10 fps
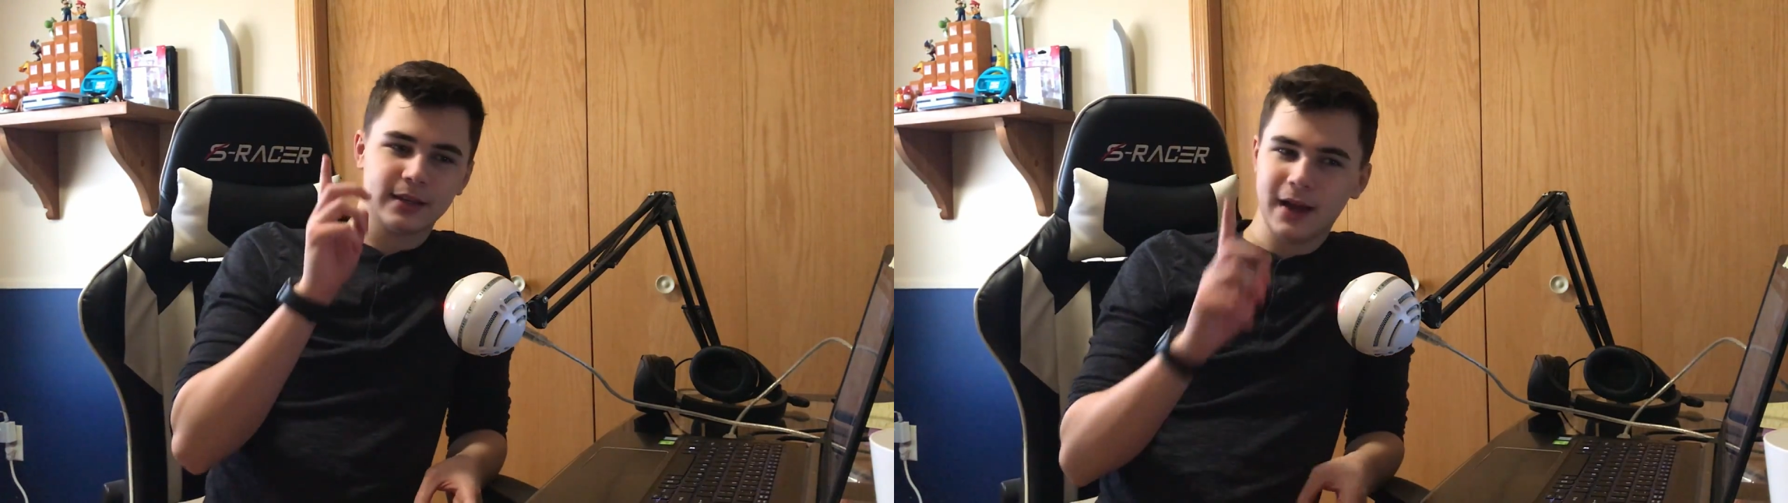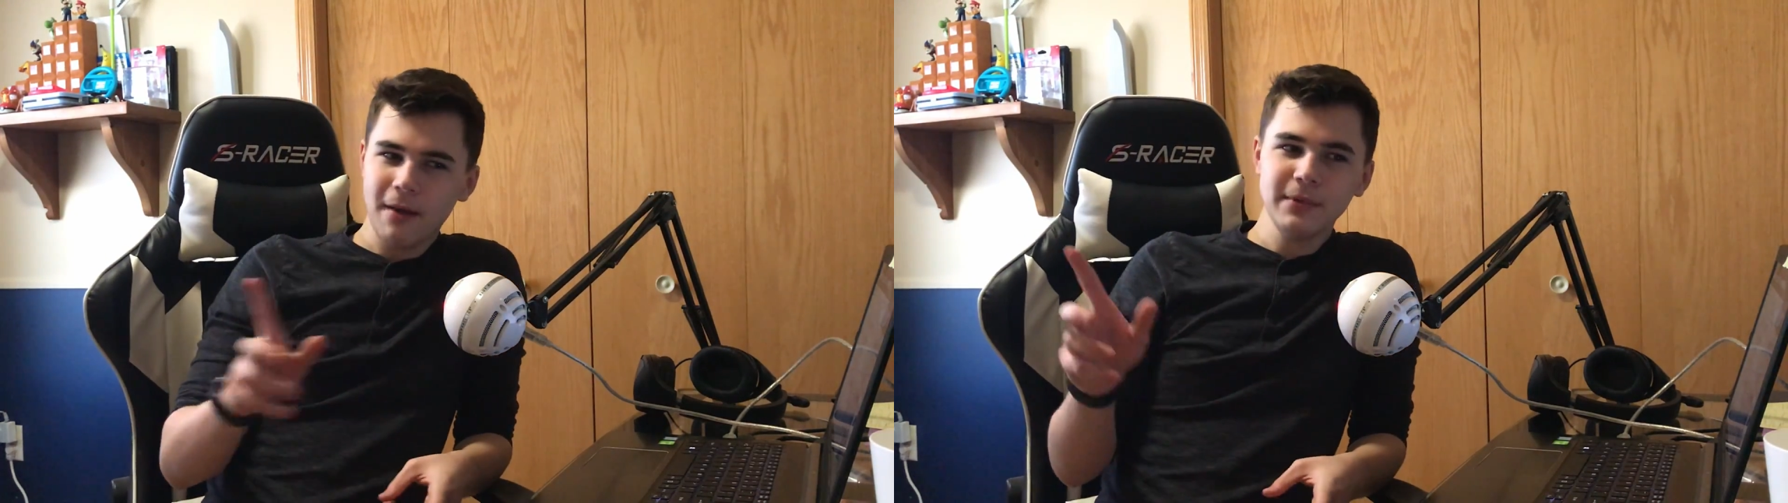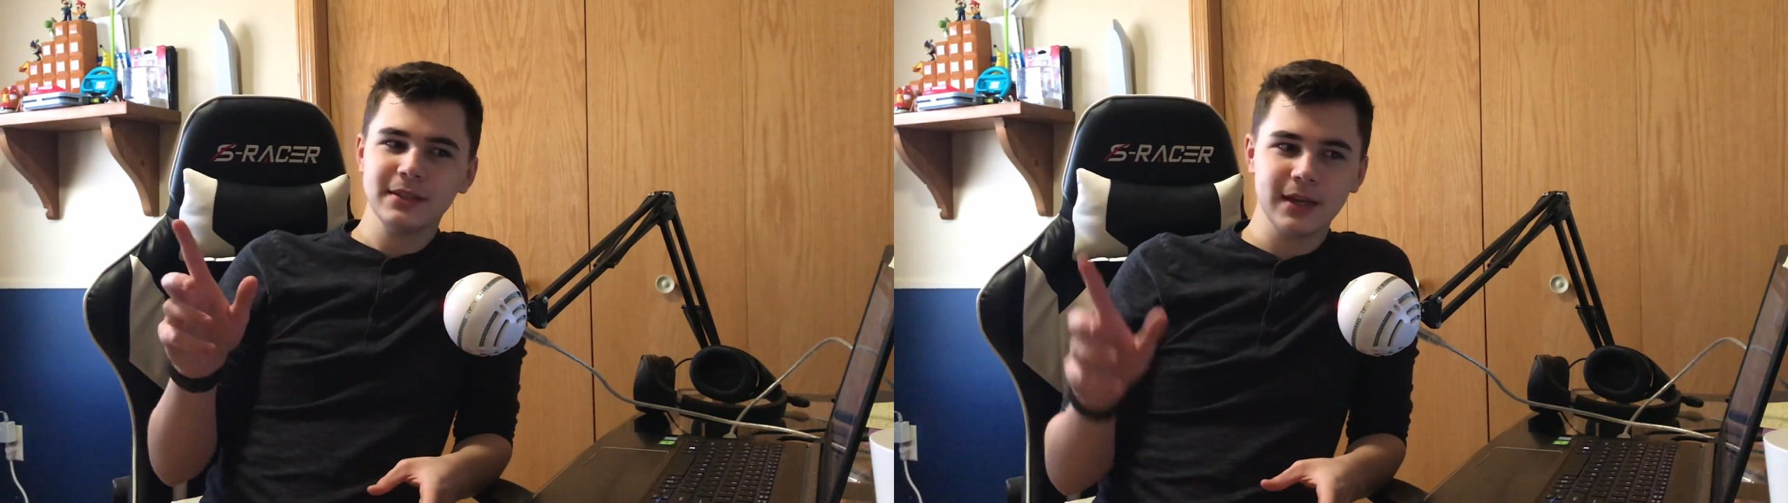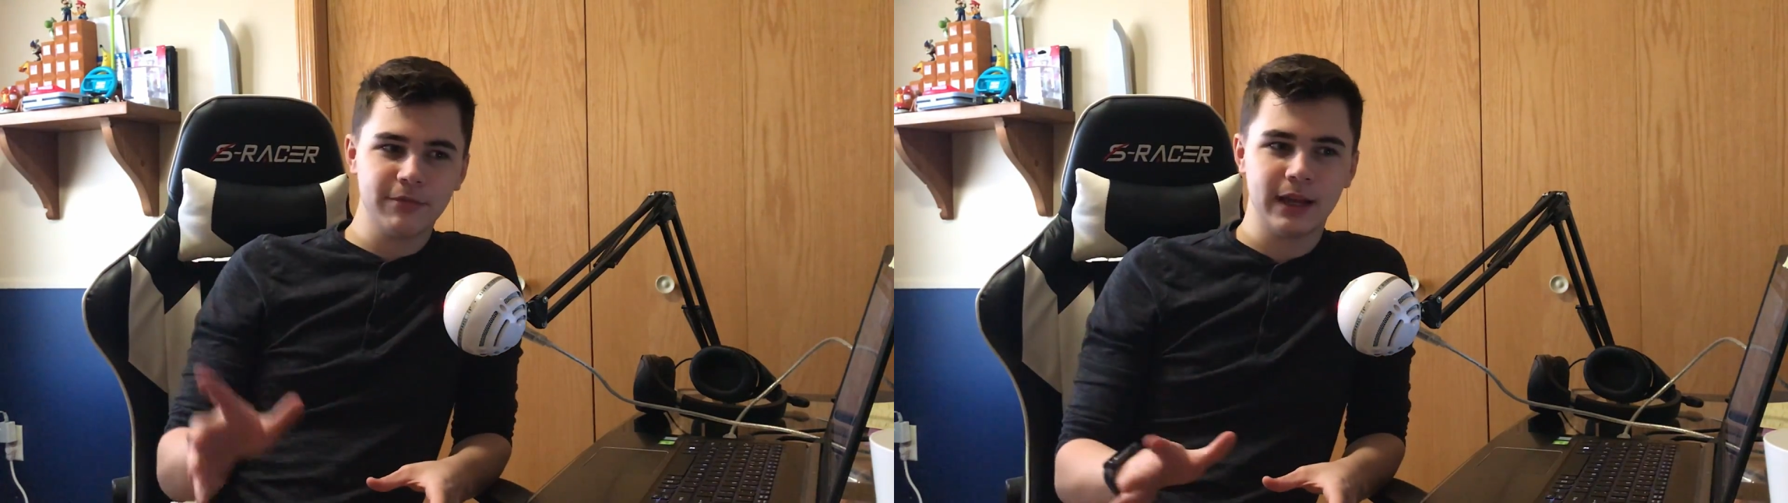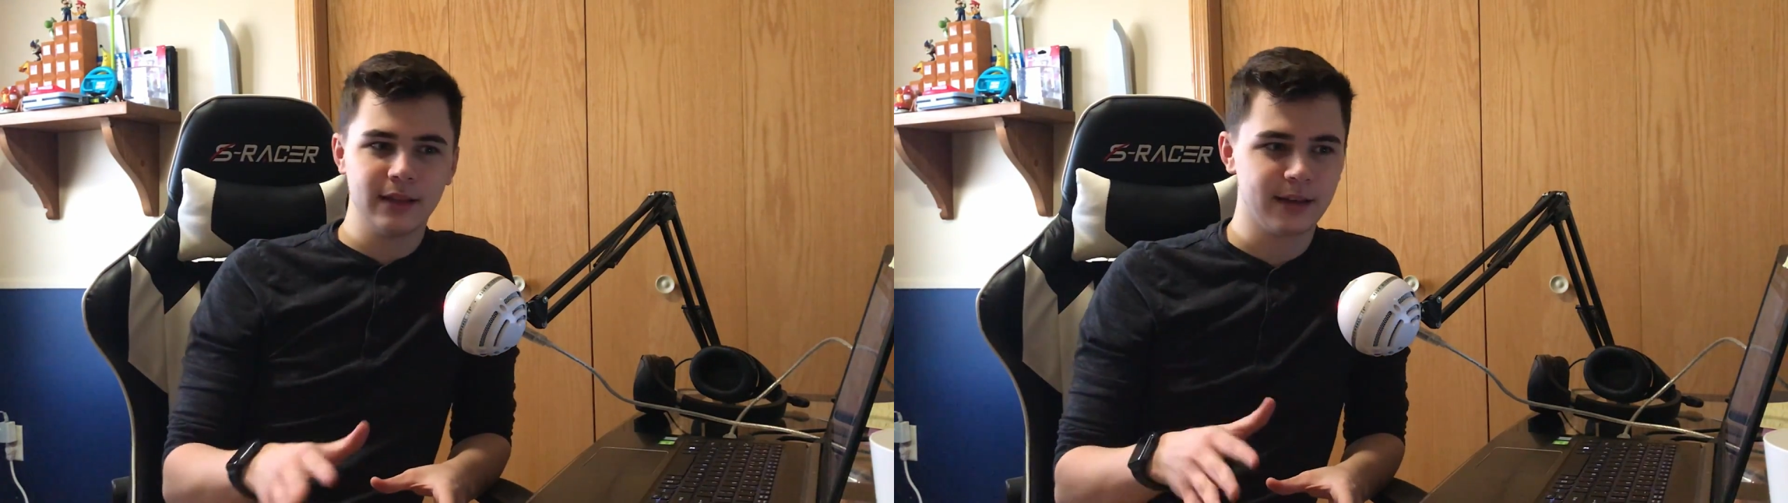comments
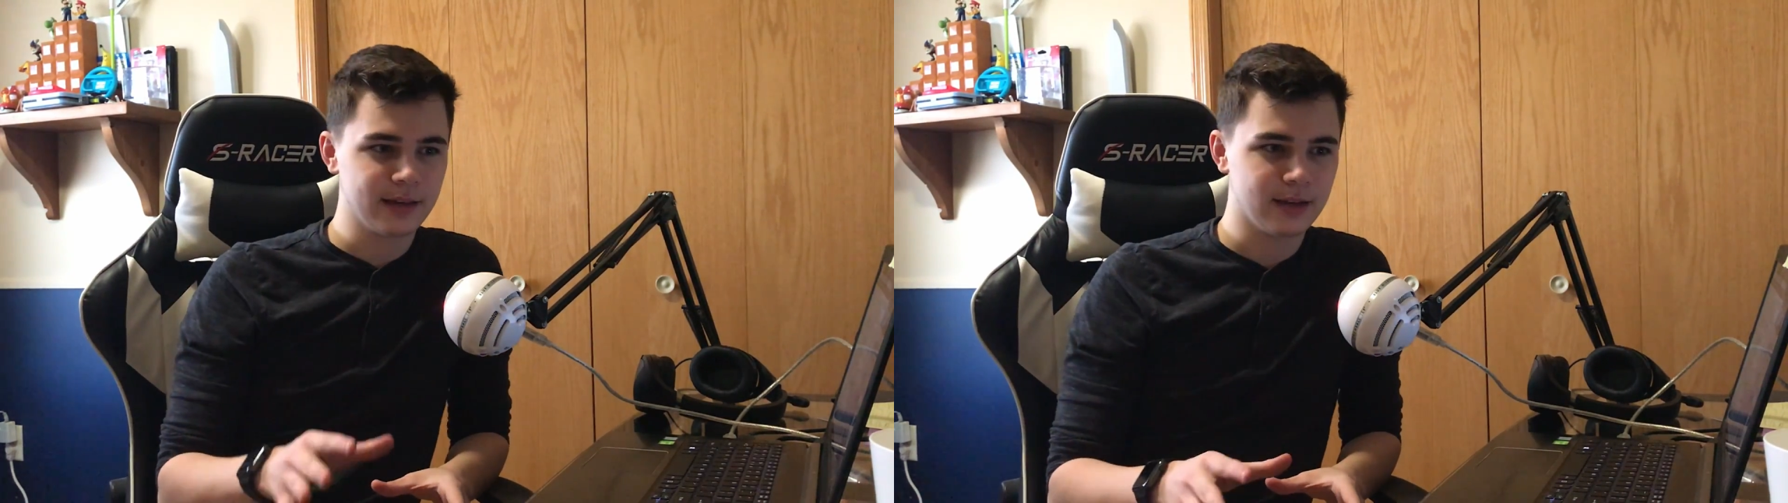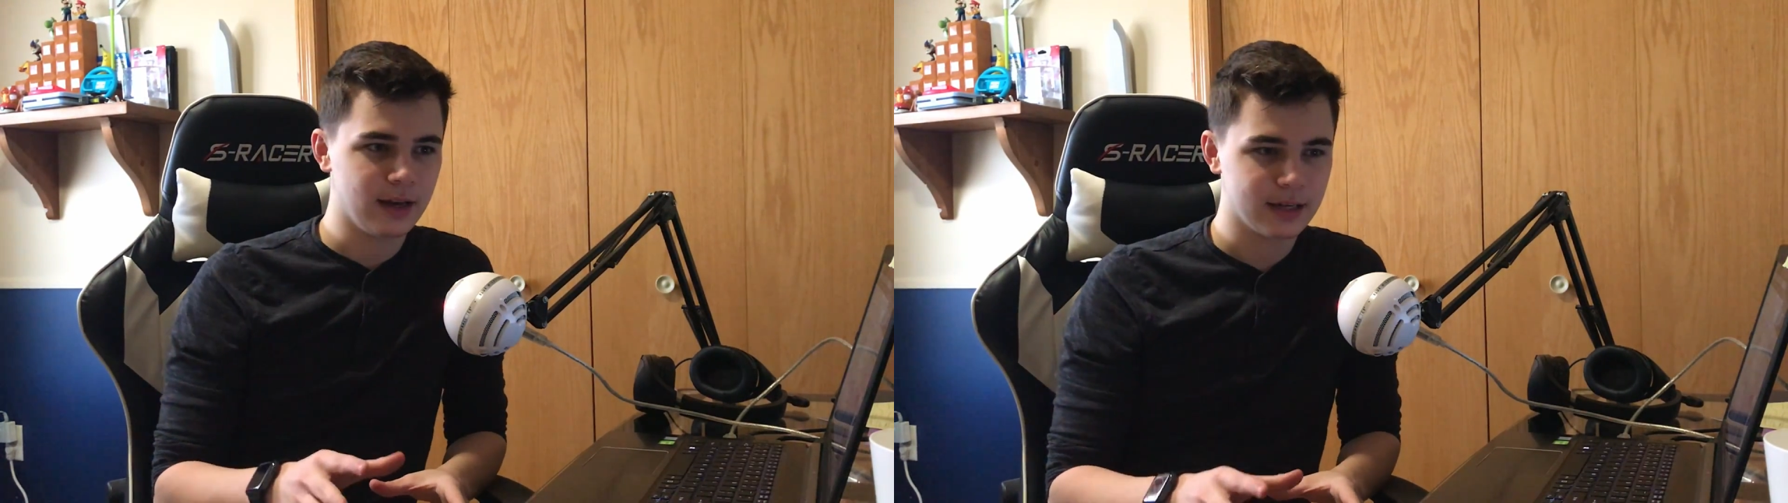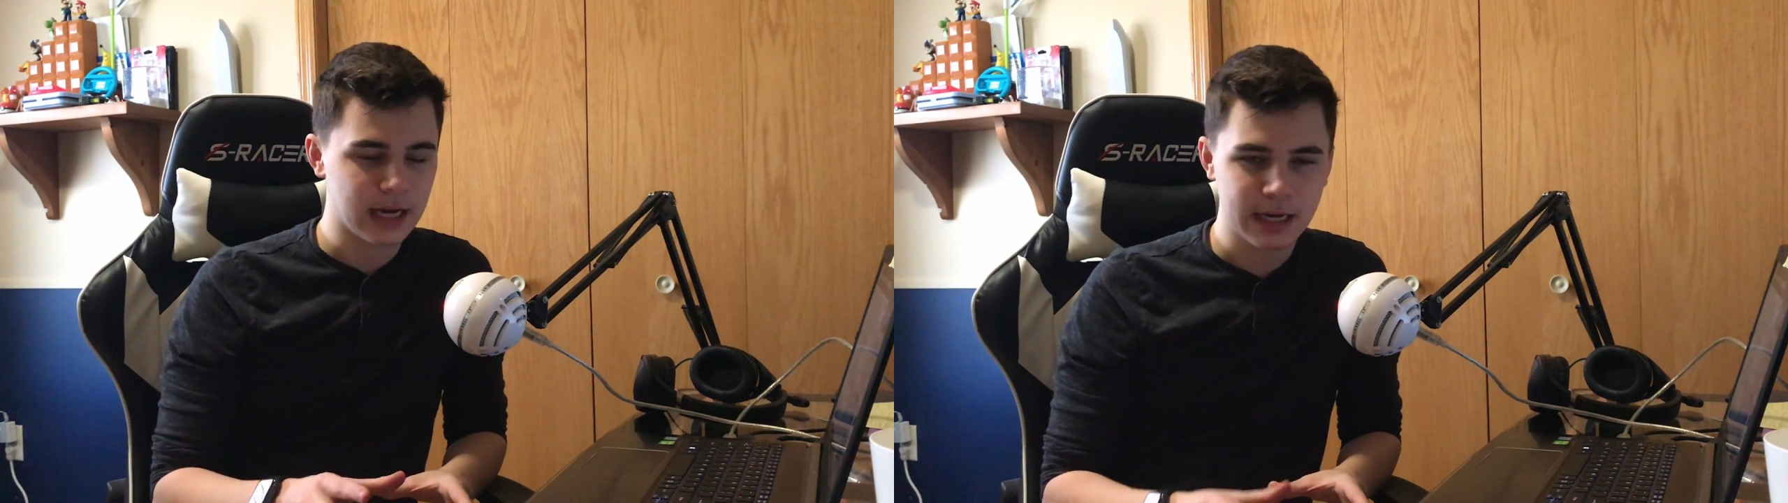have had like a, a,